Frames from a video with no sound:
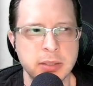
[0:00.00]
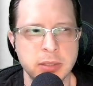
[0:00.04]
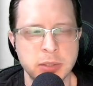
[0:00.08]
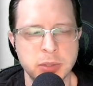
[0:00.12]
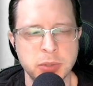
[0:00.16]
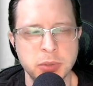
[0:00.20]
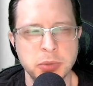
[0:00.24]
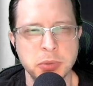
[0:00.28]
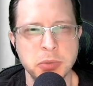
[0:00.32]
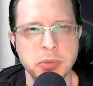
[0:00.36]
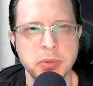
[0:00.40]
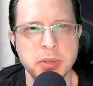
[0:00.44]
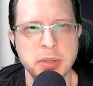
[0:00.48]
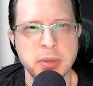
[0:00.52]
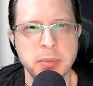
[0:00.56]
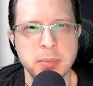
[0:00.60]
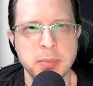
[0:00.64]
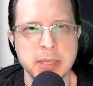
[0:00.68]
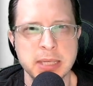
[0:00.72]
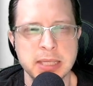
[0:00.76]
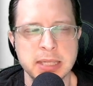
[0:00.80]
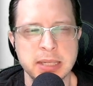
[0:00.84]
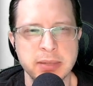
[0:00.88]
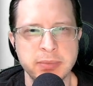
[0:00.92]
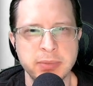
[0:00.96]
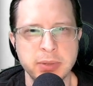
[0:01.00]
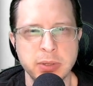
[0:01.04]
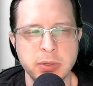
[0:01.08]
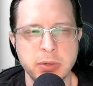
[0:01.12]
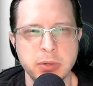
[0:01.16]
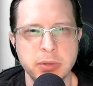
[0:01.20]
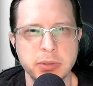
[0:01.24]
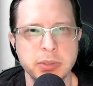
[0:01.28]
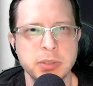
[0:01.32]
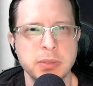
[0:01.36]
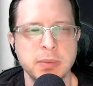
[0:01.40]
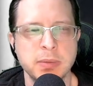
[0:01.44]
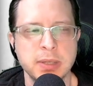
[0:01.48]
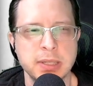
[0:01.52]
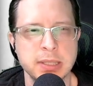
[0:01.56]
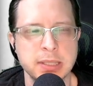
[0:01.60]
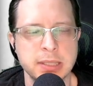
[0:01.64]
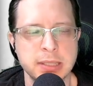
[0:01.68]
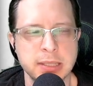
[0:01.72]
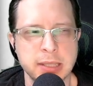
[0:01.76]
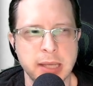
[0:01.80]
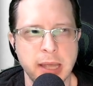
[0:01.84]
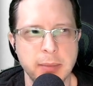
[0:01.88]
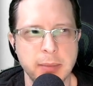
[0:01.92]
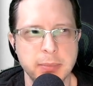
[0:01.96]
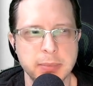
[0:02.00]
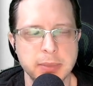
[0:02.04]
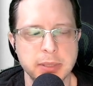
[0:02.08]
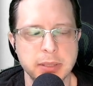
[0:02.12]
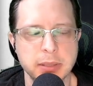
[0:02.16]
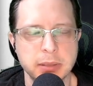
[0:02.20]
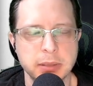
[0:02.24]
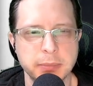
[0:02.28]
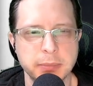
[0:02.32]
the truth can be difficult to accept,